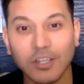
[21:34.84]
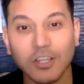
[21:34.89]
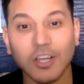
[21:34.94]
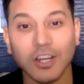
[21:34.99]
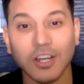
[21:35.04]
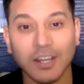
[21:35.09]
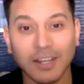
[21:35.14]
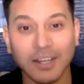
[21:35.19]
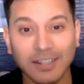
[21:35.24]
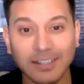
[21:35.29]

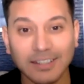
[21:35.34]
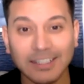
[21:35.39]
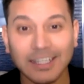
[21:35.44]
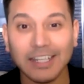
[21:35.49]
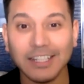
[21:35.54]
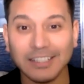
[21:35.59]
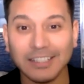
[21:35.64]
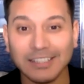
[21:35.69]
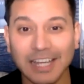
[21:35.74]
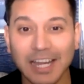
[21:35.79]
Good.
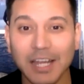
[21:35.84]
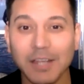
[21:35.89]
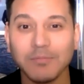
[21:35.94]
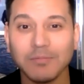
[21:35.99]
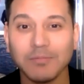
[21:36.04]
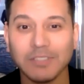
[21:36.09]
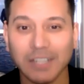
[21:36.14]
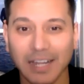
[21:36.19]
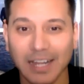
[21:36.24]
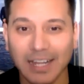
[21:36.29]
Take
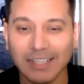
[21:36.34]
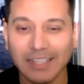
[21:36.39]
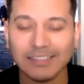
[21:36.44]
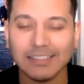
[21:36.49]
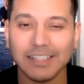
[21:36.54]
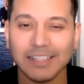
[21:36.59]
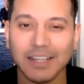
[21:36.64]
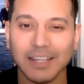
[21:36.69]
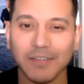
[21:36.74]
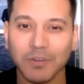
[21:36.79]
time to
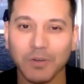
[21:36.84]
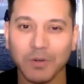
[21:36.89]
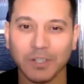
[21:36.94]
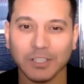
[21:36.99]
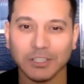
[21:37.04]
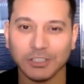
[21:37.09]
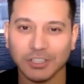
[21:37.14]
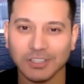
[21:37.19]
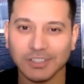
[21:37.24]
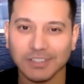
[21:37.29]
answer them
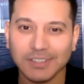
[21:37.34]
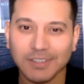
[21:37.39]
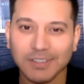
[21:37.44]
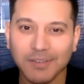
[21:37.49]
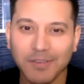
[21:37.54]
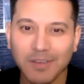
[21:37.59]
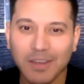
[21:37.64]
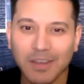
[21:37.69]
questions.